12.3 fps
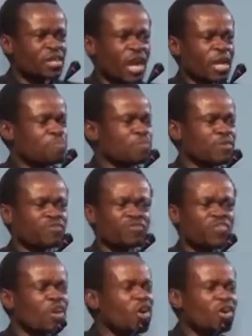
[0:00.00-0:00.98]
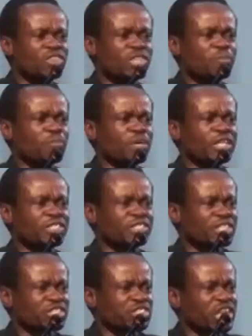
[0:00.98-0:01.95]
And before the
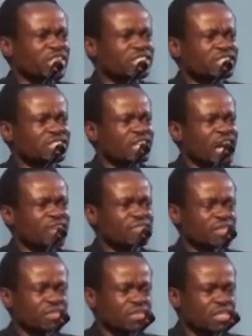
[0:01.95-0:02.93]
politicians and the